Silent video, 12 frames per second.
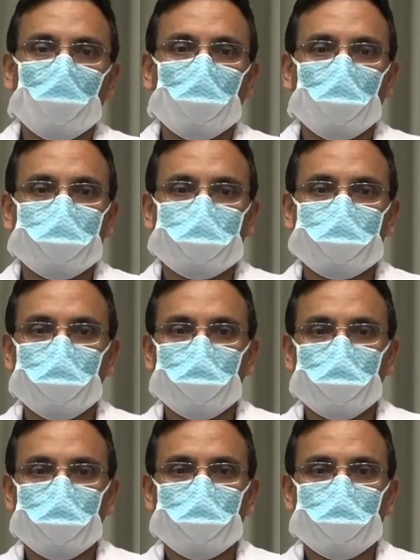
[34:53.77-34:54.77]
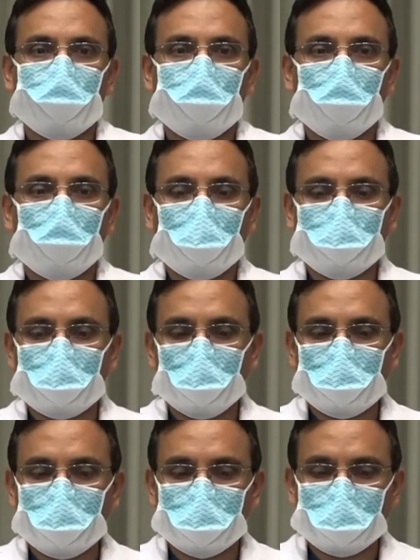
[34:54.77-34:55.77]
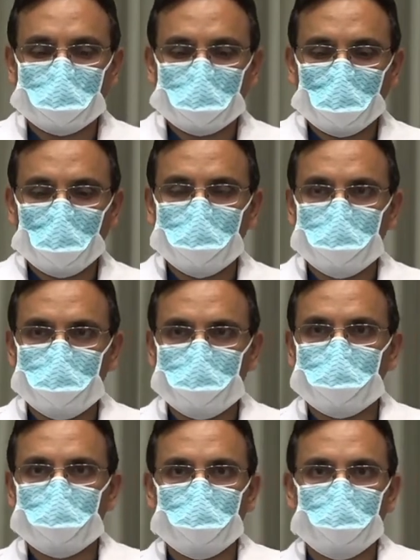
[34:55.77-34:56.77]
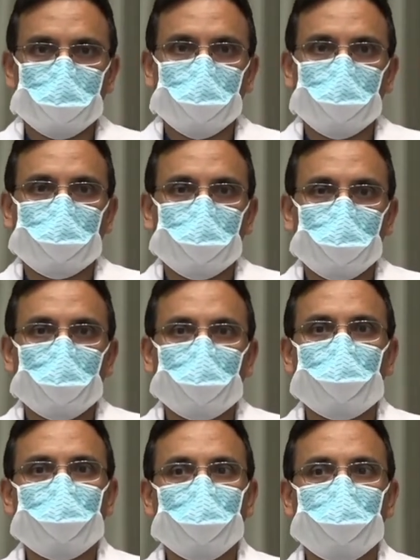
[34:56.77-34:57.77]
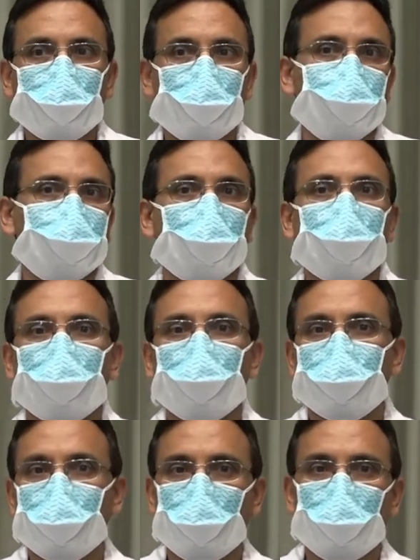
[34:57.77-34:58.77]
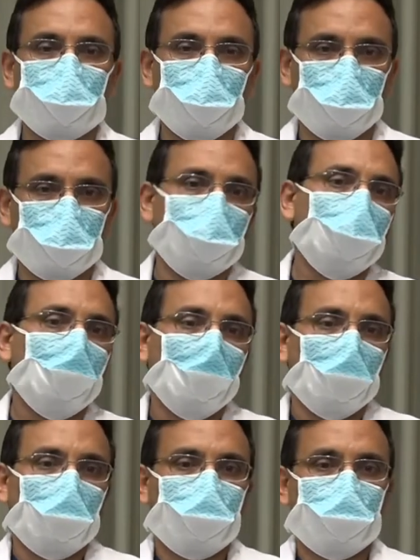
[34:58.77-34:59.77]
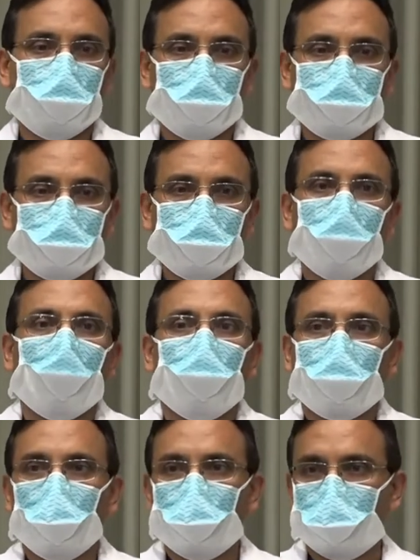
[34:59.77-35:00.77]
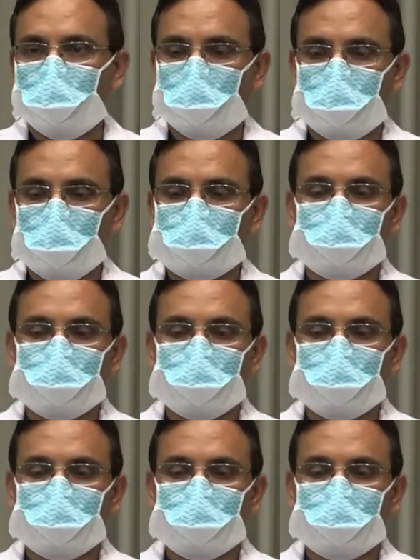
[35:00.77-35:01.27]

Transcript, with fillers: Um, so we have an idea that, okay, a wound should, it should decrease by 50% in a four week period. And if it doesn't, okay, what's